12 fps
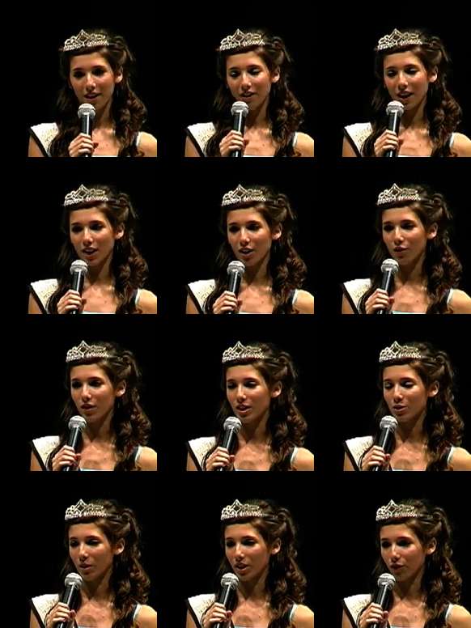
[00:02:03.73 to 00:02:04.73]
Thank you for
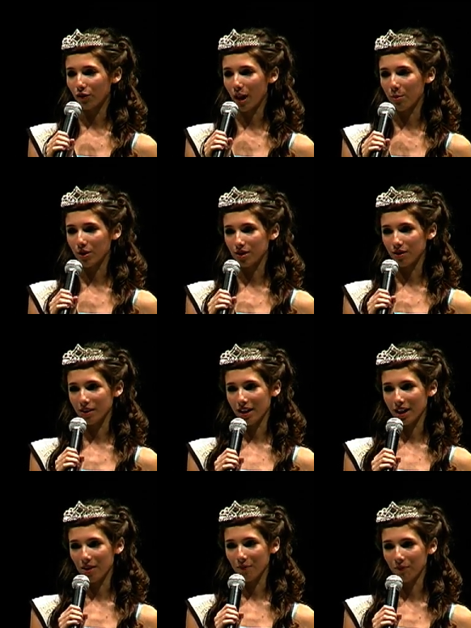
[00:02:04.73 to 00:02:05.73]
this wonderful
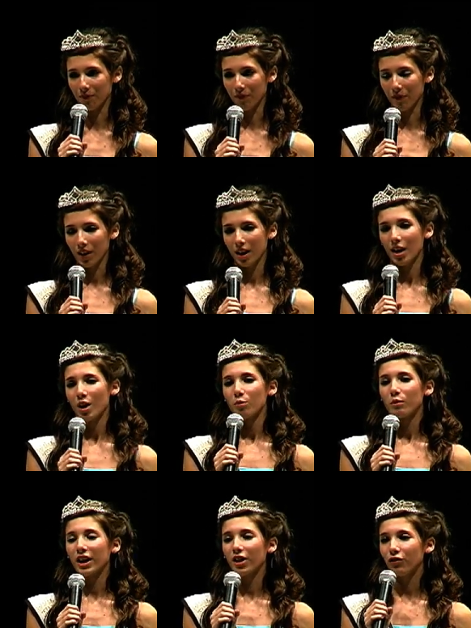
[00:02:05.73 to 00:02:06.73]
opportunity.
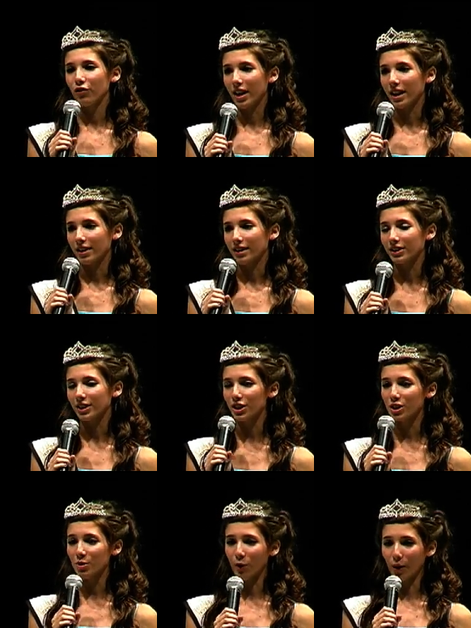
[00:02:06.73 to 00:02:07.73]
Mayor Frank, your
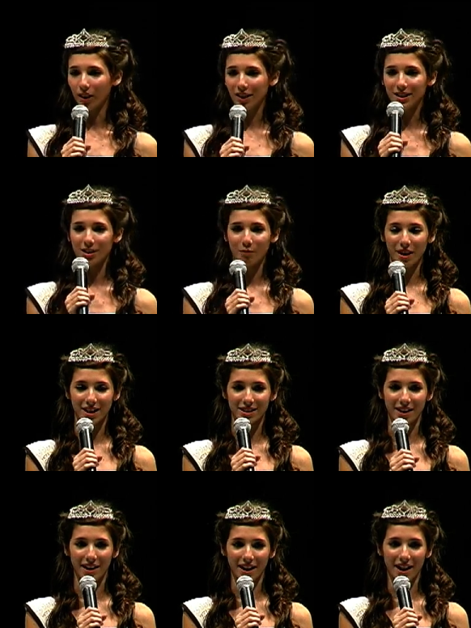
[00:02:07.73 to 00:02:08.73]
support is
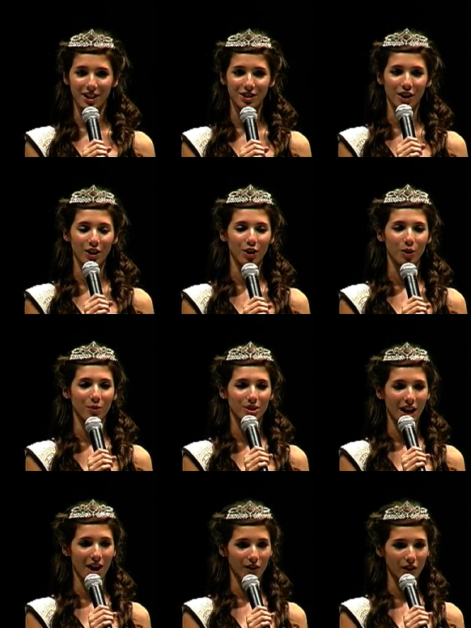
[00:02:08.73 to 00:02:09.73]
amazing. I saw you at almost
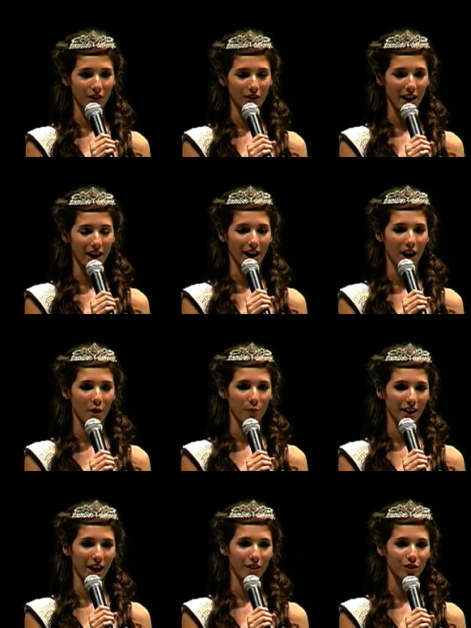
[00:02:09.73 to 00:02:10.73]
every event,
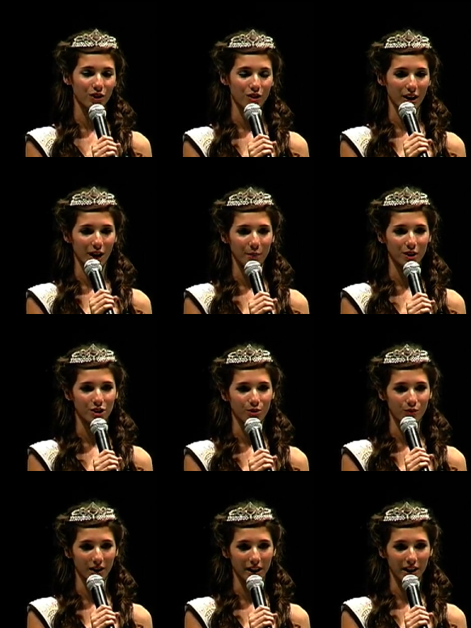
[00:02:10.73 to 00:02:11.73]
helping out and showing how much you
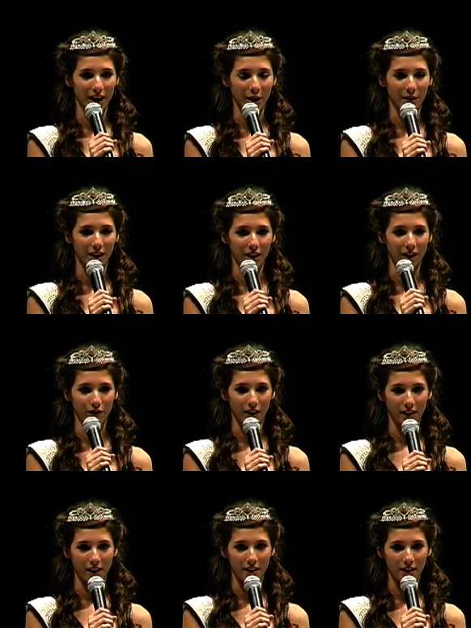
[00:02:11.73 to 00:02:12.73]
really care about Lake
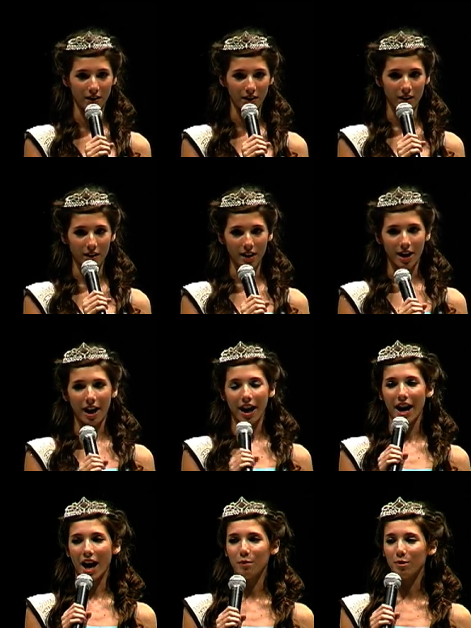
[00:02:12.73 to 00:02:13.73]
Villa.
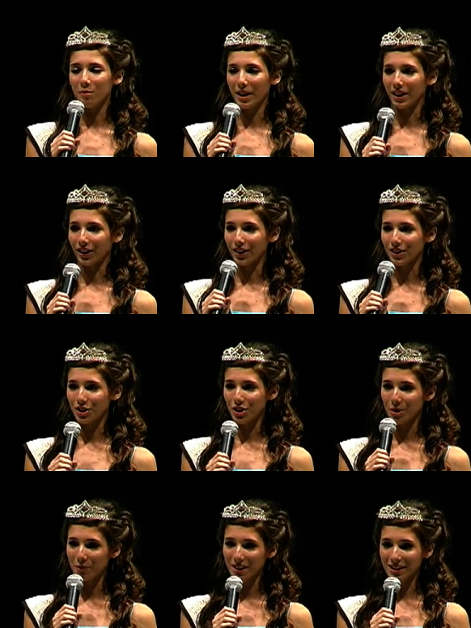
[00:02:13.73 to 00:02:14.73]
Abby Maynard,
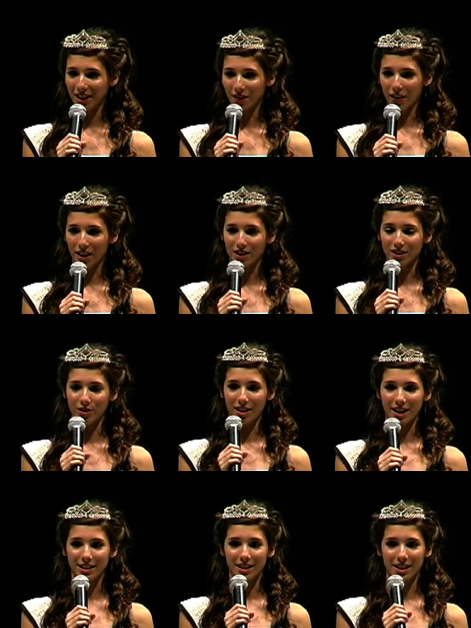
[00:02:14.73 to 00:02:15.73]
Junior Miss Lake Villa
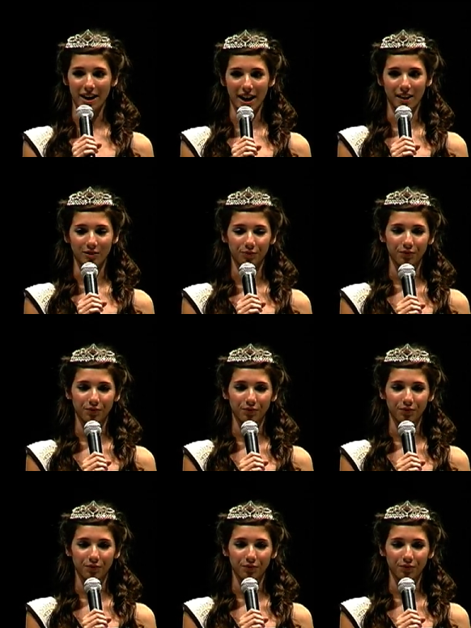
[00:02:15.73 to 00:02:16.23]
2008.